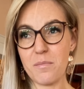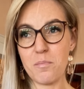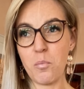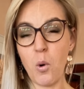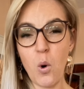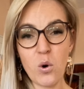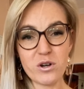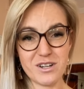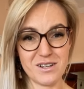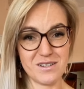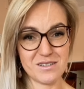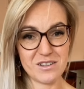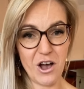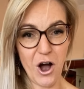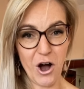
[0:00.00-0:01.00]

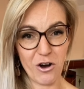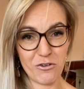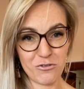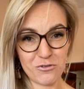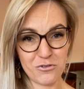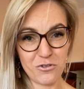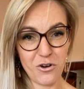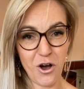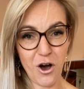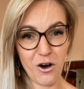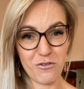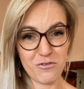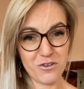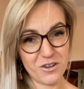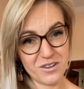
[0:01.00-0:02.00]
borders of
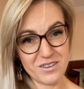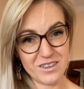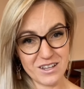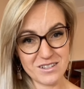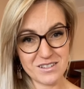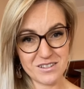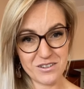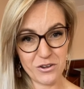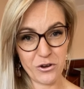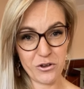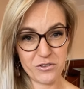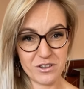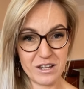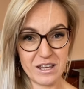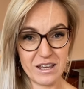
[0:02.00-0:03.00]
this
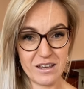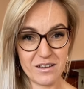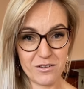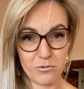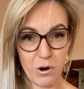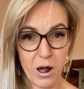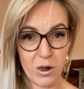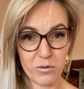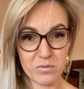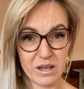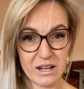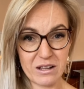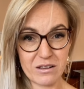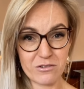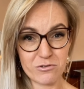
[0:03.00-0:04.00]
earthly realm.
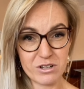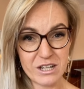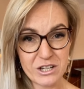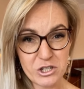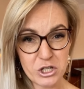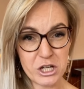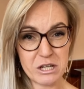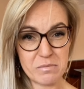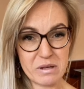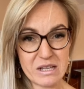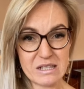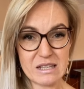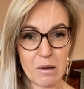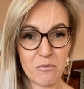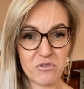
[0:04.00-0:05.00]
It'll literally be
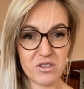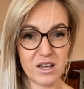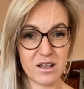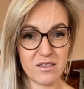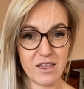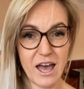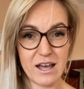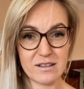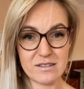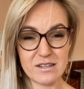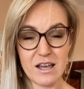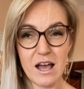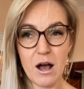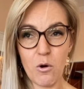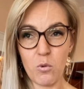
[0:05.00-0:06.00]
something that
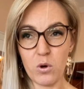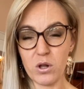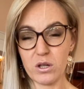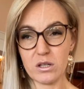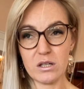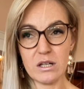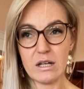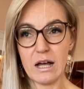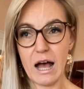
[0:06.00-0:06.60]
will